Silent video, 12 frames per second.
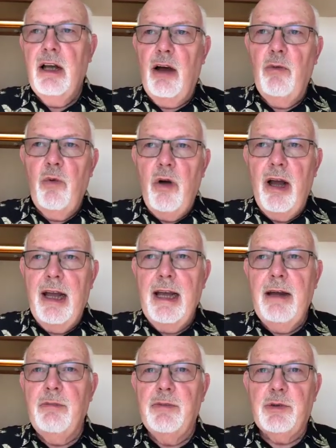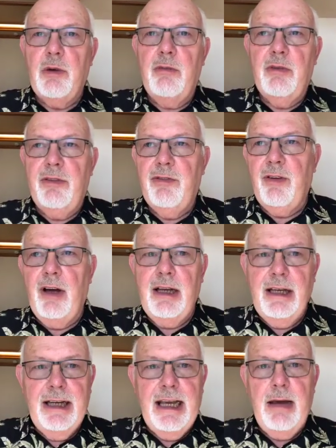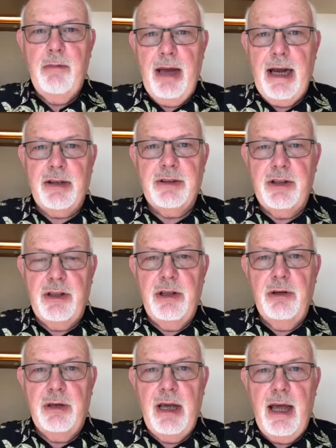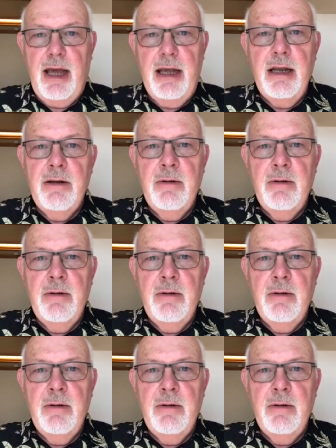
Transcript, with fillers: And what happens when we finally get back to the UK?